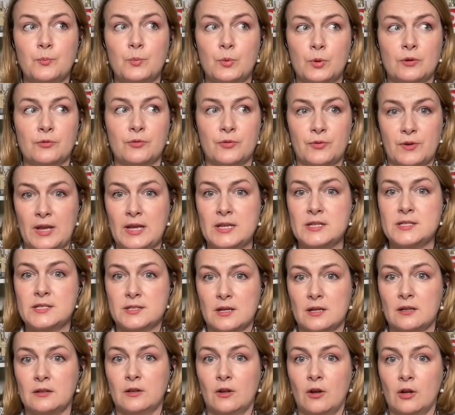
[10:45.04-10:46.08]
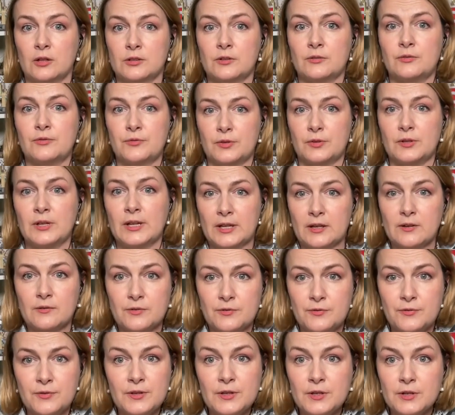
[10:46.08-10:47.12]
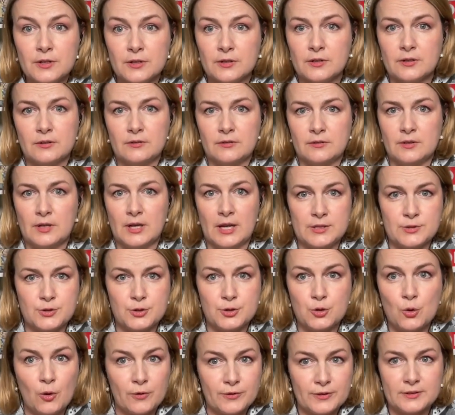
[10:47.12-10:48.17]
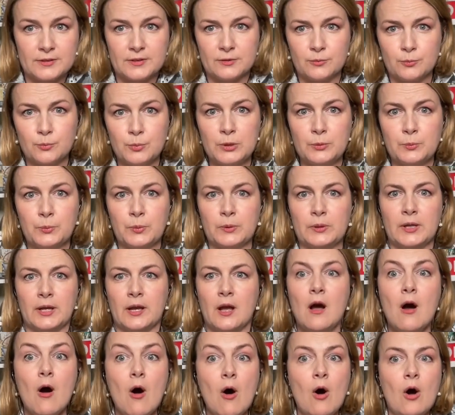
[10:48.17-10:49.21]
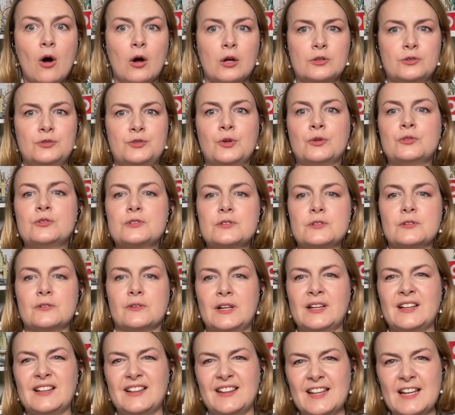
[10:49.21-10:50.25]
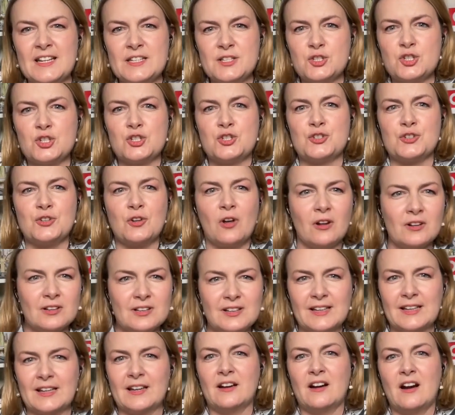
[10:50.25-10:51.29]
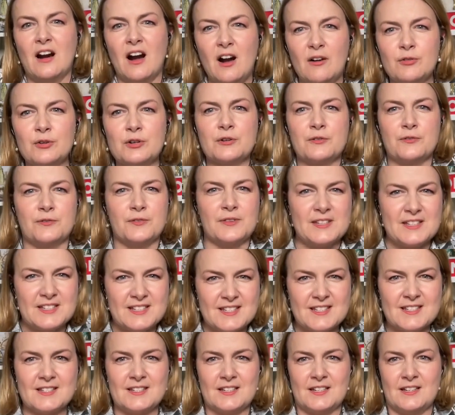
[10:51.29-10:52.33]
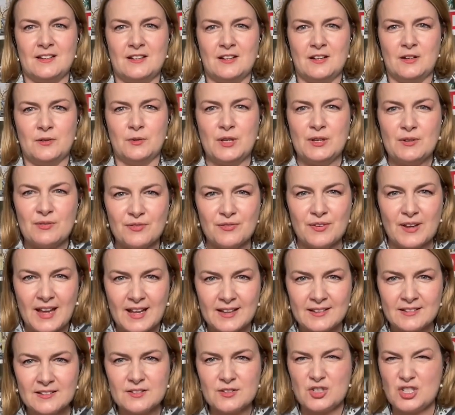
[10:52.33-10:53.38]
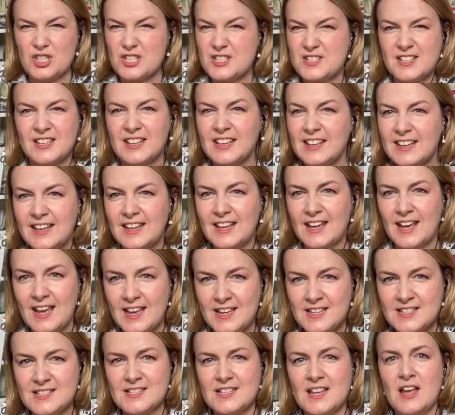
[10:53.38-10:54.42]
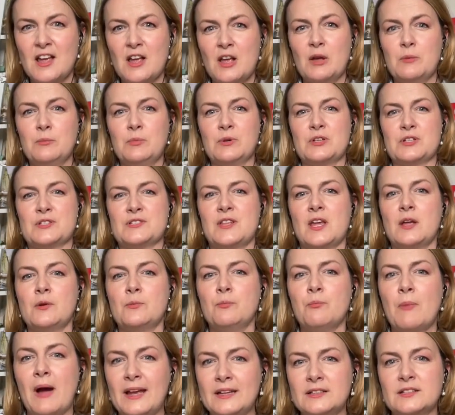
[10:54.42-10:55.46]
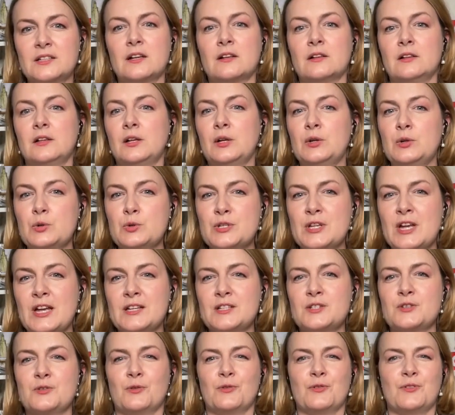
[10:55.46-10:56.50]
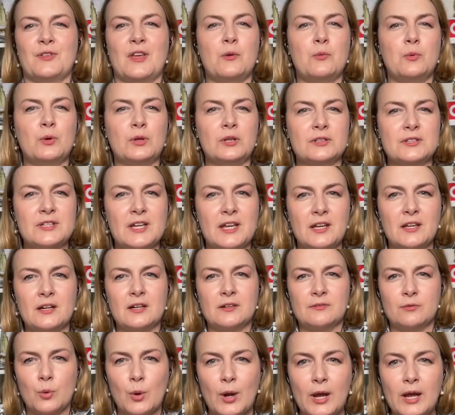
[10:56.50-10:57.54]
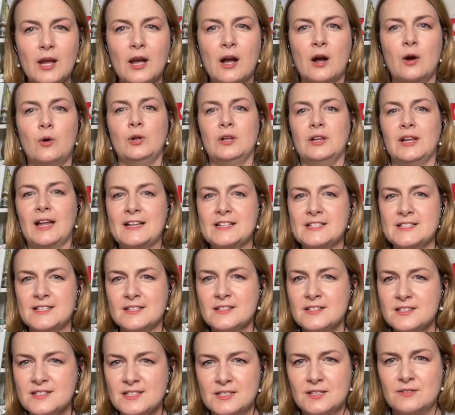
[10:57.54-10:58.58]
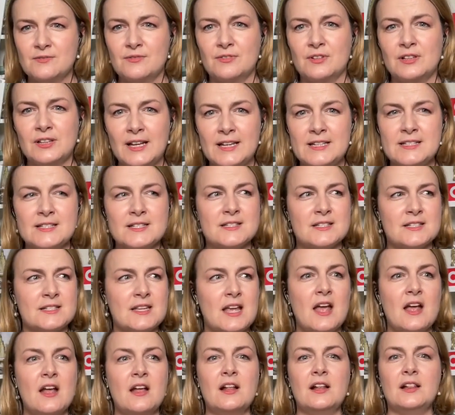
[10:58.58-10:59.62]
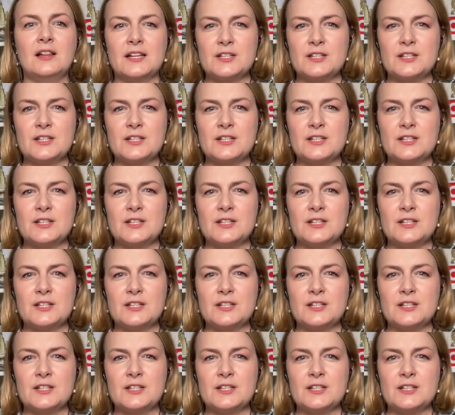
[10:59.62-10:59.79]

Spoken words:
faced a lot of like fear. I saw that in people, like, oh, don't let's just not like cover this event just in case, because they might close us and they will take away our license, TV license. Let's